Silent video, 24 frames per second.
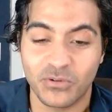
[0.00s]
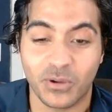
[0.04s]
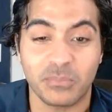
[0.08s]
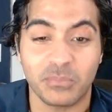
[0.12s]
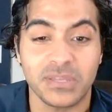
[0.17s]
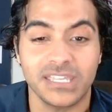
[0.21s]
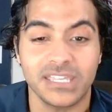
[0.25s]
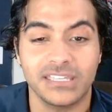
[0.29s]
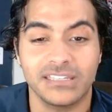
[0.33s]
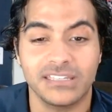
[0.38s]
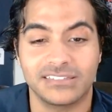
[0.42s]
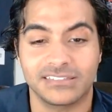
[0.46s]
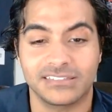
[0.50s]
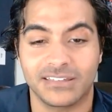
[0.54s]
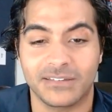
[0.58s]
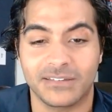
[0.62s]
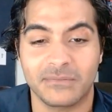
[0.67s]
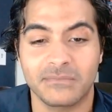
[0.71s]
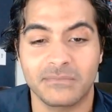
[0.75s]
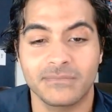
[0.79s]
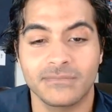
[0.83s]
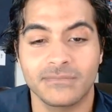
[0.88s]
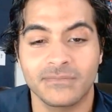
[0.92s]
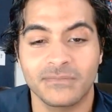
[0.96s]
a pizza
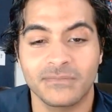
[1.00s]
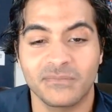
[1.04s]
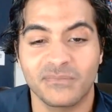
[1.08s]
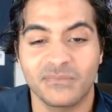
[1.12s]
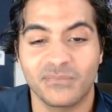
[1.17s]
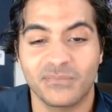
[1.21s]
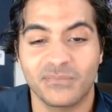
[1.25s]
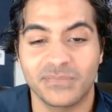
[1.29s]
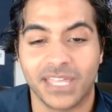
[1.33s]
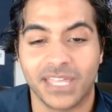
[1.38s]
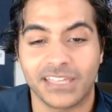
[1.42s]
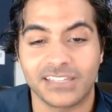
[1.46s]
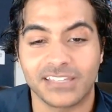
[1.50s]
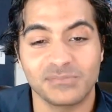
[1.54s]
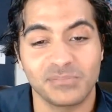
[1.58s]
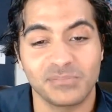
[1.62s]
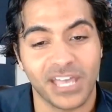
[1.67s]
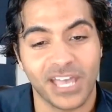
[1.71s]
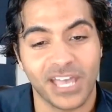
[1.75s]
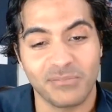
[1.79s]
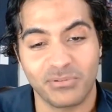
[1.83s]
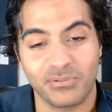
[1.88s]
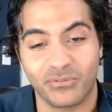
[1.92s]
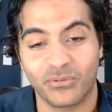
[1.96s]
that has
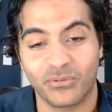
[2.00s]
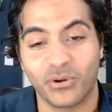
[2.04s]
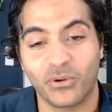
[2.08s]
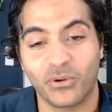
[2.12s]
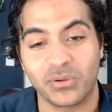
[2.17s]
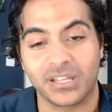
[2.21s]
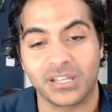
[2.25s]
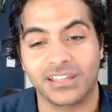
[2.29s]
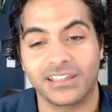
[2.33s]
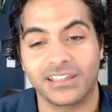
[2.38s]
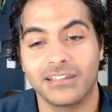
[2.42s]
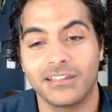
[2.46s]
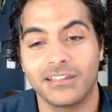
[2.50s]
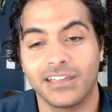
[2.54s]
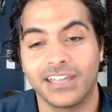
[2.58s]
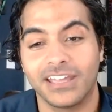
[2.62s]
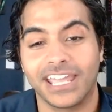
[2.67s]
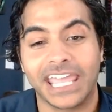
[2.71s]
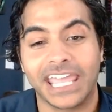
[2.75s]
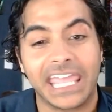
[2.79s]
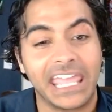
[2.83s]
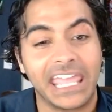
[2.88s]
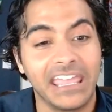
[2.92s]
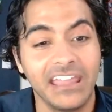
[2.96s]
pepperoni
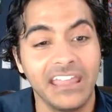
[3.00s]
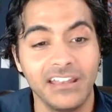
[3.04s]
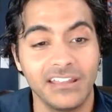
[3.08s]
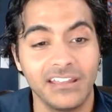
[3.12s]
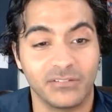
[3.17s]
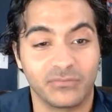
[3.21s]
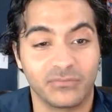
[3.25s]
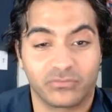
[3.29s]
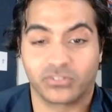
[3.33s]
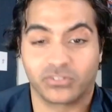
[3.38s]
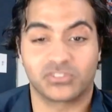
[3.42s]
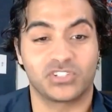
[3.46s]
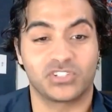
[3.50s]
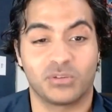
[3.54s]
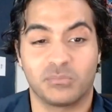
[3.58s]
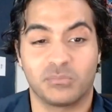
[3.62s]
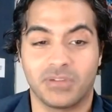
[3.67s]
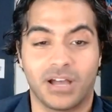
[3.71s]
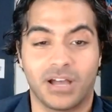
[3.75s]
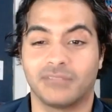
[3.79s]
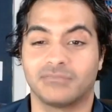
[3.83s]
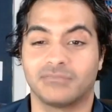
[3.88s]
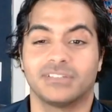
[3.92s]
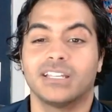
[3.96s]
hidden for
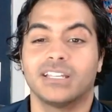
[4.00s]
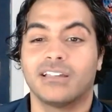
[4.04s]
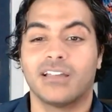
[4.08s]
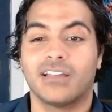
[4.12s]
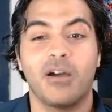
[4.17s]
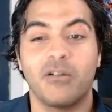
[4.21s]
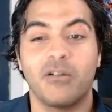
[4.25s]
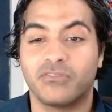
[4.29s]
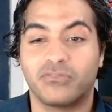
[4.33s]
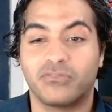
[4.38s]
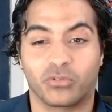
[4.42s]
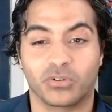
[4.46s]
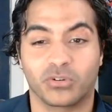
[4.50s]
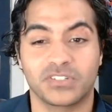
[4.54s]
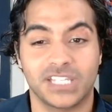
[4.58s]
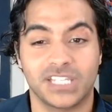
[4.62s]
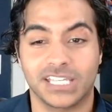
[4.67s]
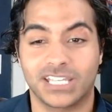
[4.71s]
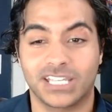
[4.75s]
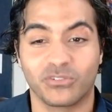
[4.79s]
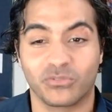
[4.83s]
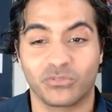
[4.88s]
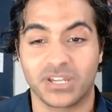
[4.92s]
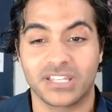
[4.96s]
some
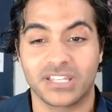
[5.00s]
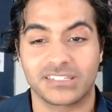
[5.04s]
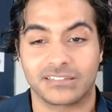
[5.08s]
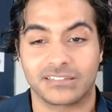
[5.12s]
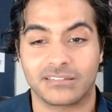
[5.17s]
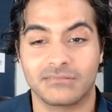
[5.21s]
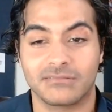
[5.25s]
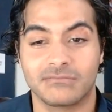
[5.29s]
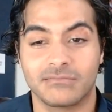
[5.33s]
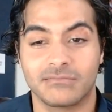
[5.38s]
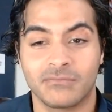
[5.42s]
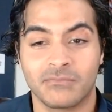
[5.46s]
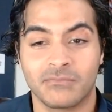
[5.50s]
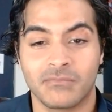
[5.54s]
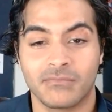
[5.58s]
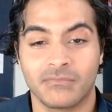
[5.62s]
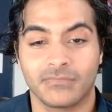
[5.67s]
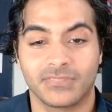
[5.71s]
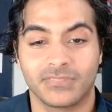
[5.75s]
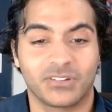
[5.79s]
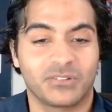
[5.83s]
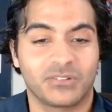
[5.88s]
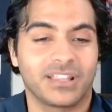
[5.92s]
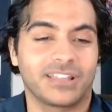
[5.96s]
forsaken reason.
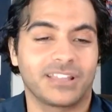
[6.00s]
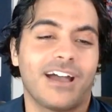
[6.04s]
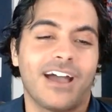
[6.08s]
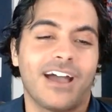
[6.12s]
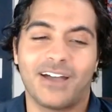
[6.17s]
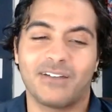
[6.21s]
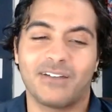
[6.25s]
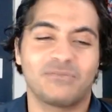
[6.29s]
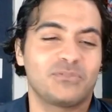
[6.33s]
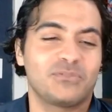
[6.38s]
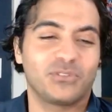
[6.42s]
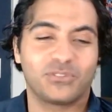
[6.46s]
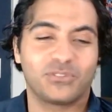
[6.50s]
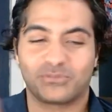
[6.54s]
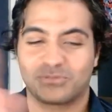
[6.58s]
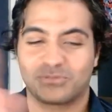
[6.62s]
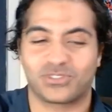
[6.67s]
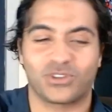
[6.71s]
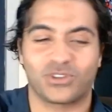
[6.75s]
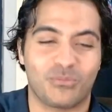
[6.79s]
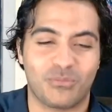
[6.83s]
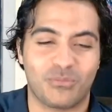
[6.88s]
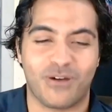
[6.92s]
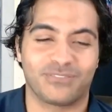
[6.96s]
They're like, we'll
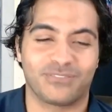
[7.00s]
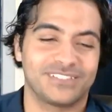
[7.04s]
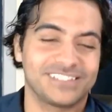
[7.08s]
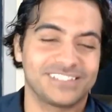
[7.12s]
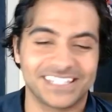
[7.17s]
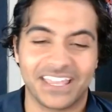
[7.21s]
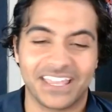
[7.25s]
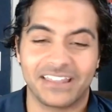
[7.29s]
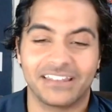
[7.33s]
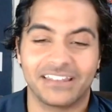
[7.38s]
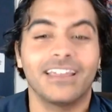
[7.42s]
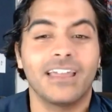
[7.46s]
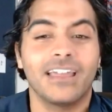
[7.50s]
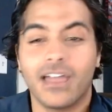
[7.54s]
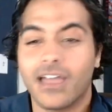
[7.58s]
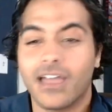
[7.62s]
throw them off the set.